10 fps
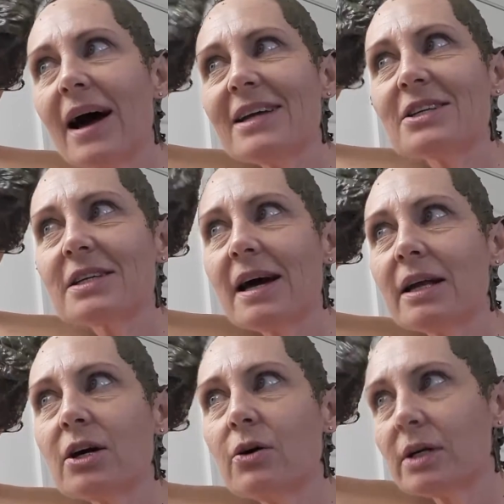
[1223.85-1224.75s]
I just kind
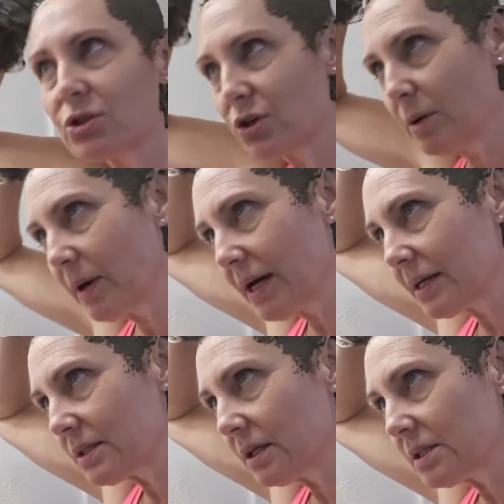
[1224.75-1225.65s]
of go extreme, I
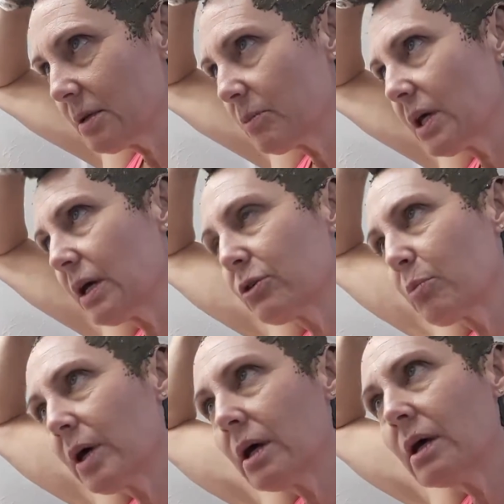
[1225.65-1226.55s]
guess, on some things,
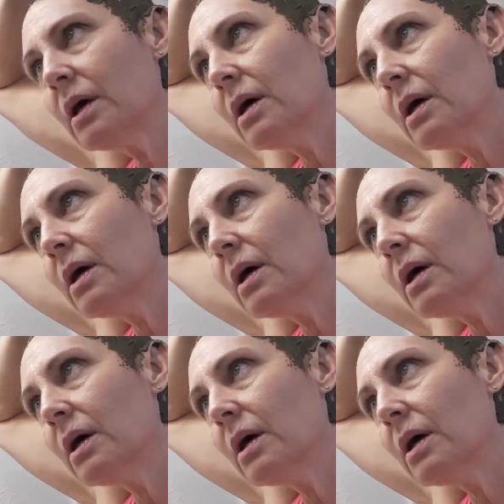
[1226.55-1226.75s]
but